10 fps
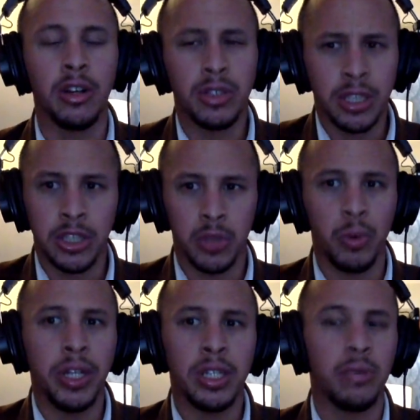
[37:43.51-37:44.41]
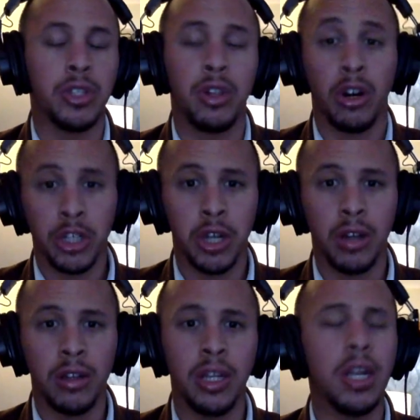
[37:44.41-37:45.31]
it's sweets, it was dark
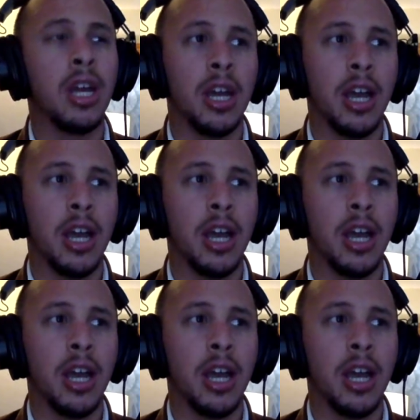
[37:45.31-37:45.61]
chocolate,